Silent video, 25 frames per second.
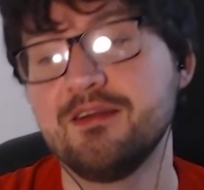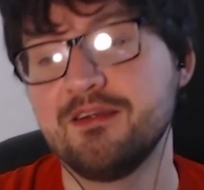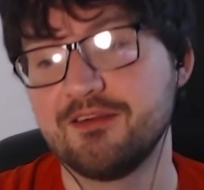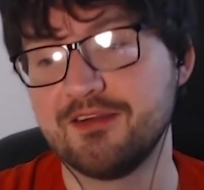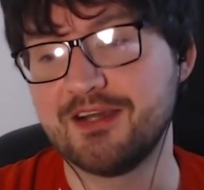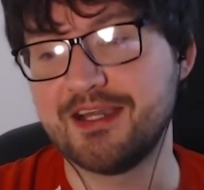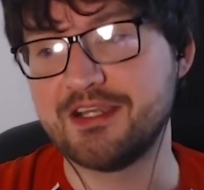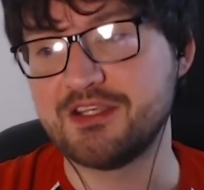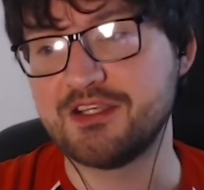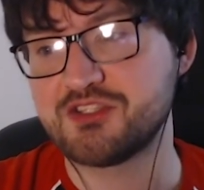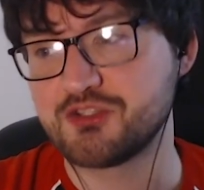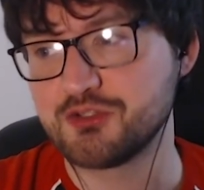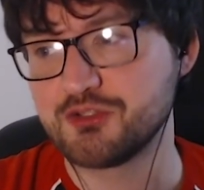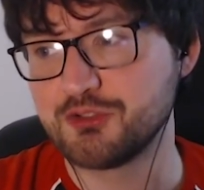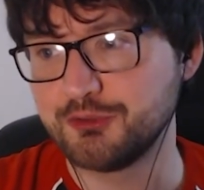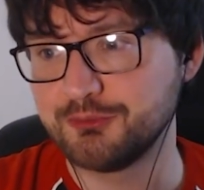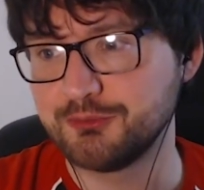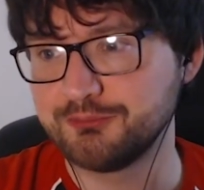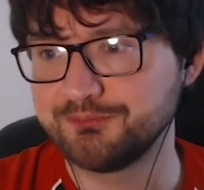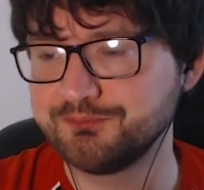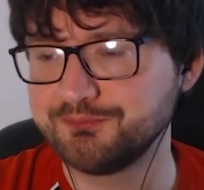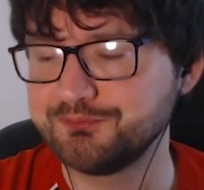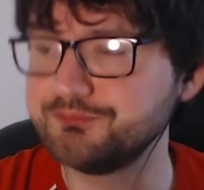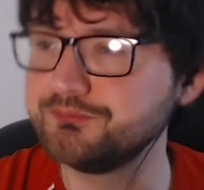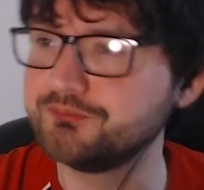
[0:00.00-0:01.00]
Right,
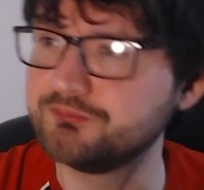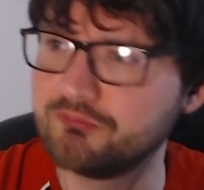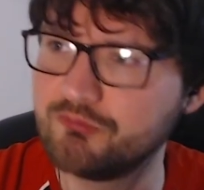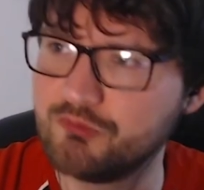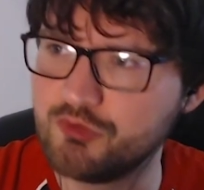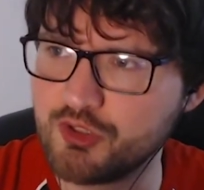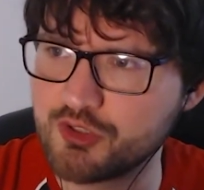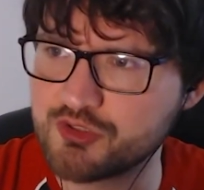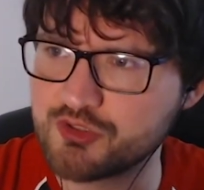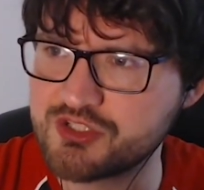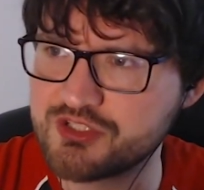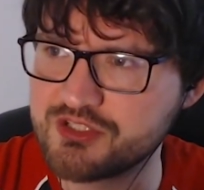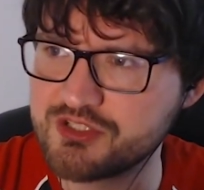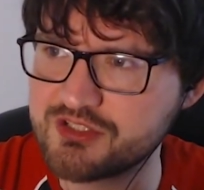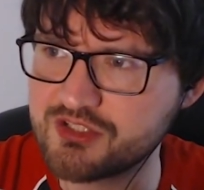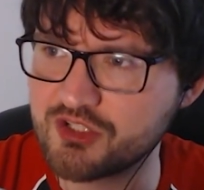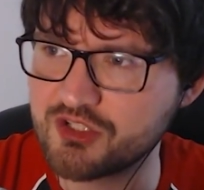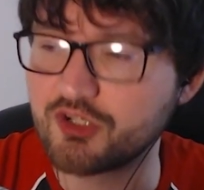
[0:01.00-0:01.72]
so who else in the...